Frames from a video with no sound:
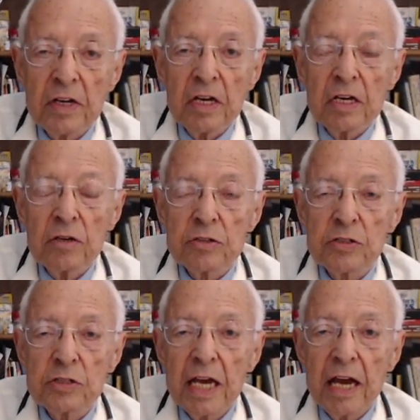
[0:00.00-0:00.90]
You'll
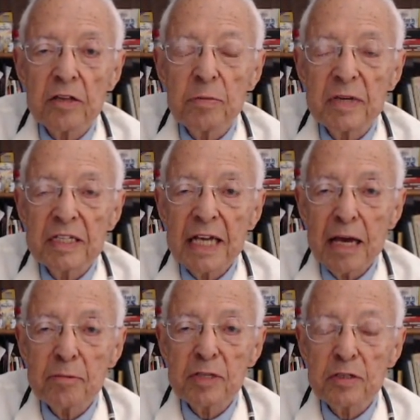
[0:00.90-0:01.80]
see how the
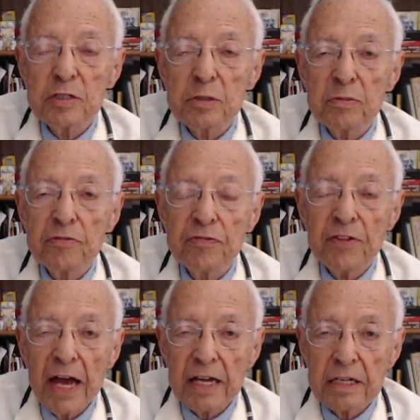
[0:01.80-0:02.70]
metabolism of
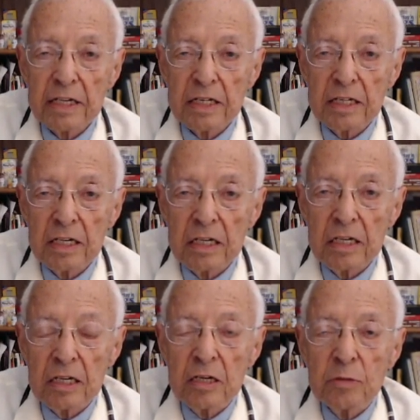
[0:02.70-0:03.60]
fat
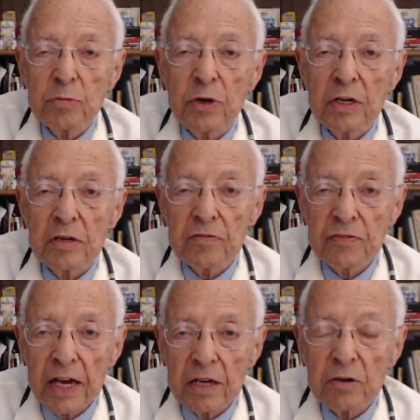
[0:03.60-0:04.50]
burning
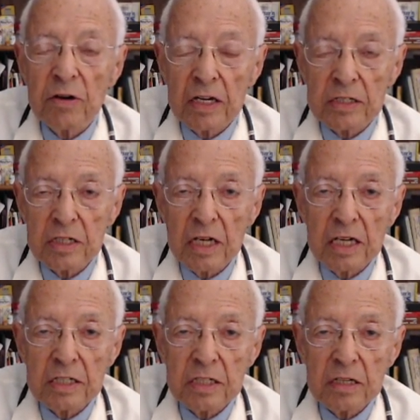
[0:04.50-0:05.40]
fat or
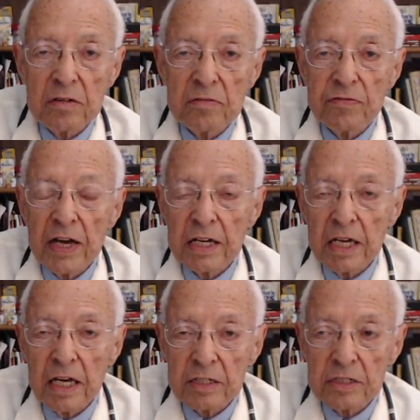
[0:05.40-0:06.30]
oxidizing fatty
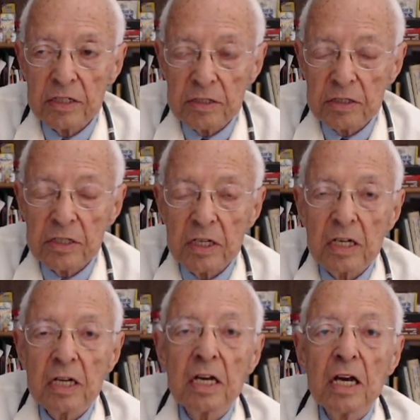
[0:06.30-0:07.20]
acids
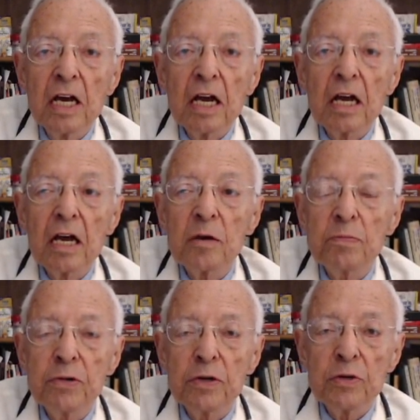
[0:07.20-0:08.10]
uh,
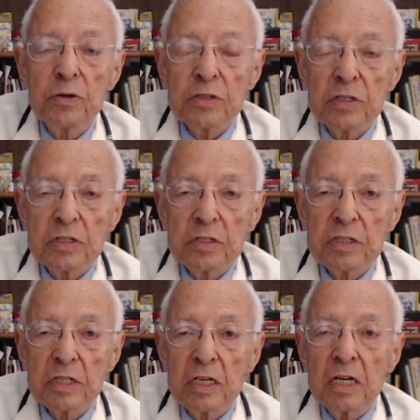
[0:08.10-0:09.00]
produces
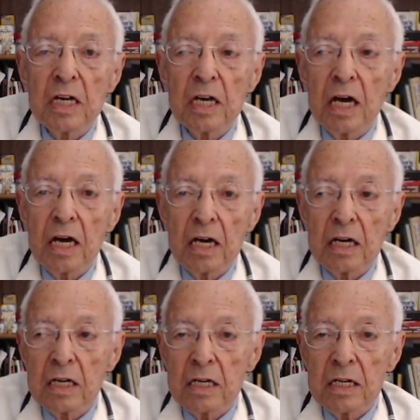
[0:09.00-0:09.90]
uh,
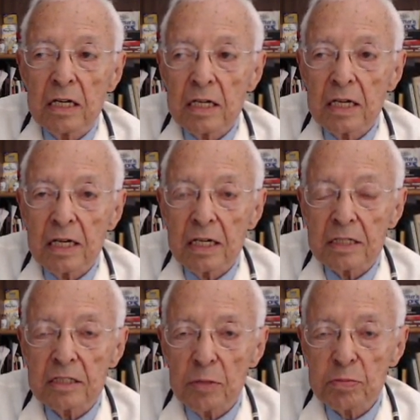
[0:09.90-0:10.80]

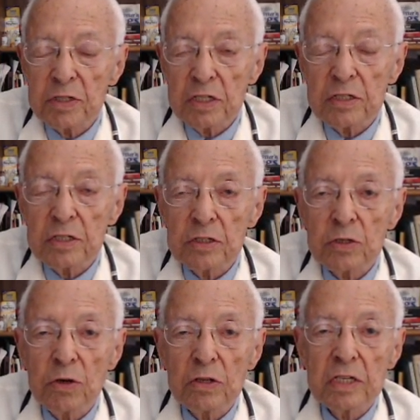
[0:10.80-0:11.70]
substances called